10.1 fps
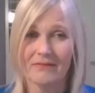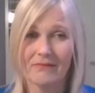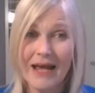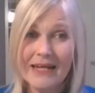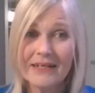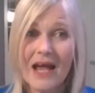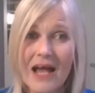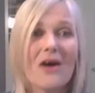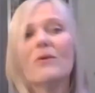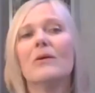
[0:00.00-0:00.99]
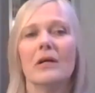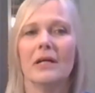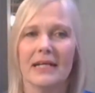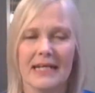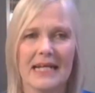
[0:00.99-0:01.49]
right now
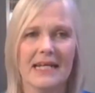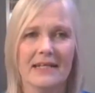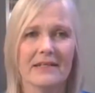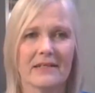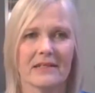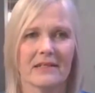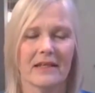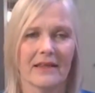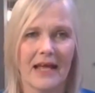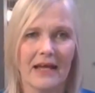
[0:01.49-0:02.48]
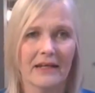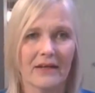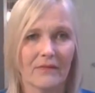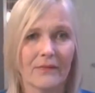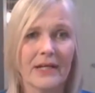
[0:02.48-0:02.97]
is that
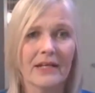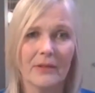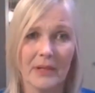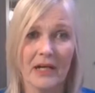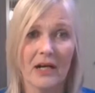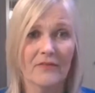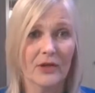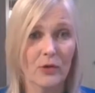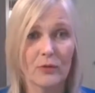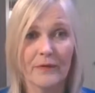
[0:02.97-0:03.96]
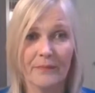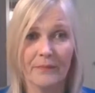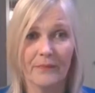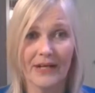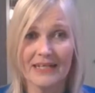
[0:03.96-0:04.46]
we're in the middle of the
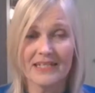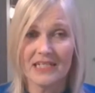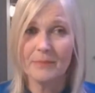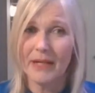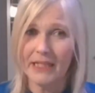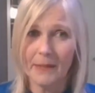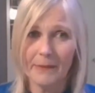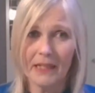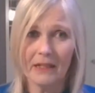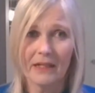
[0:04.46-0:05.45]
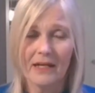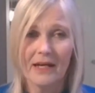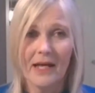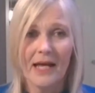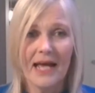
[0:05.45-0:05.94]
COVID-19 pandemic,
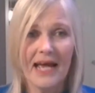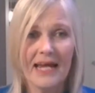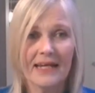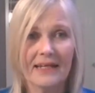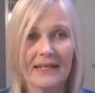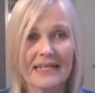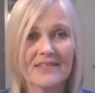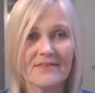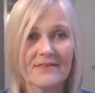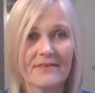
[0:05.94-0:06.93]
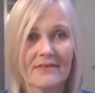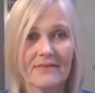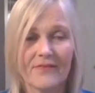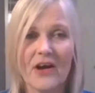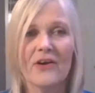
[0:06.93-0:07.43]
and it's
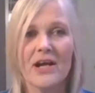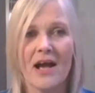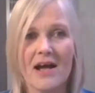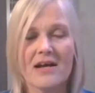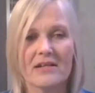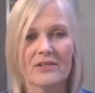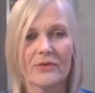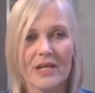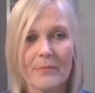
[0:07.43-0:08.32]
very hard to